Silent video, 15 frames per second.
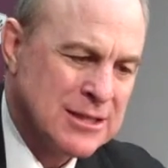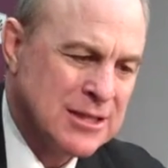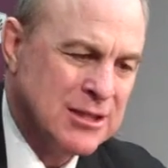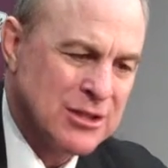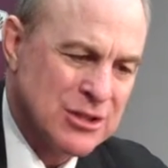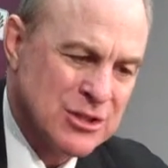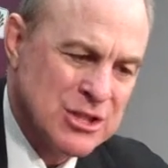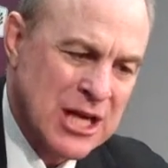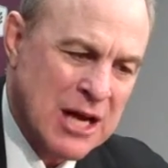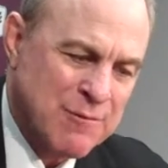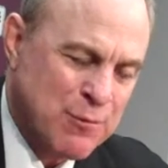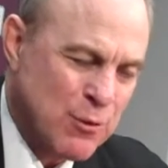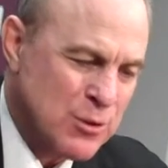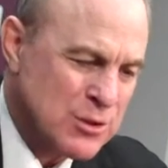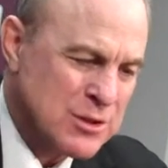did a good job
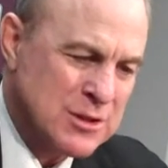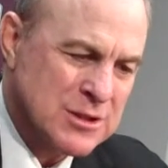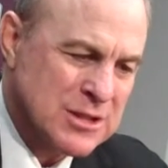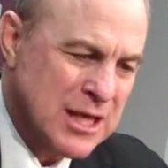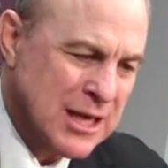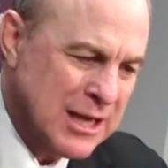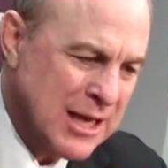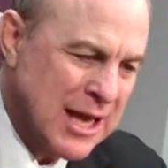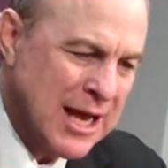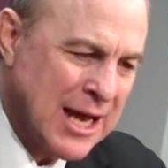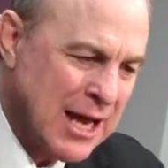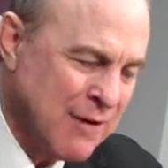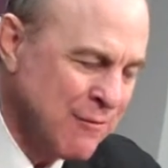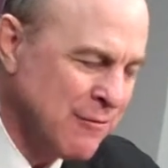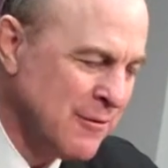for us in the second
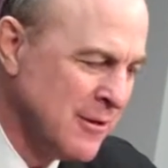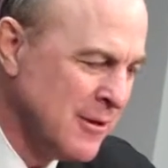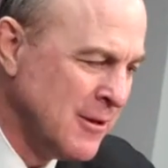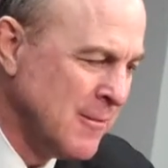half.